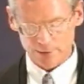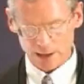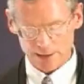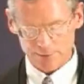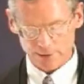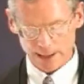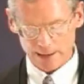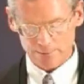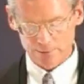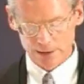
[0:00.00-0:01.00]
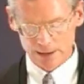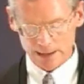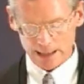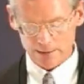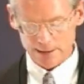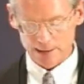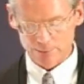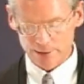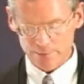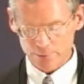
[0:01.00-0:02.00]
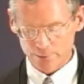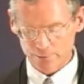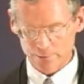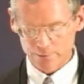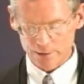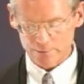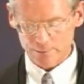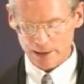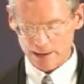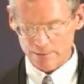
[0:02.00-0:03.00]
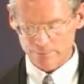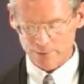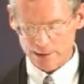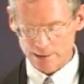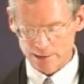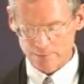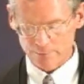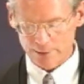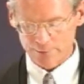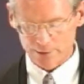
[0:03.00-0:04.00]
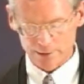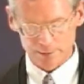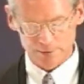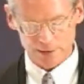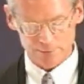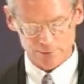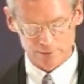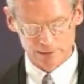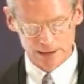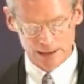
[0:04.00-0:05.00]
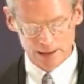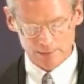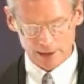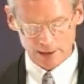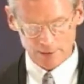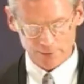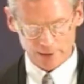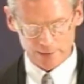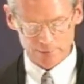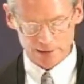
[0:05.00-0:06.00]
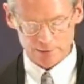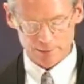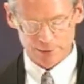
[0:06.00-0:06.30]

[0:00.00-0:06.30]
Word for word: of contracts, allocate resources, and expand Fed inflationary potential by authorizing it to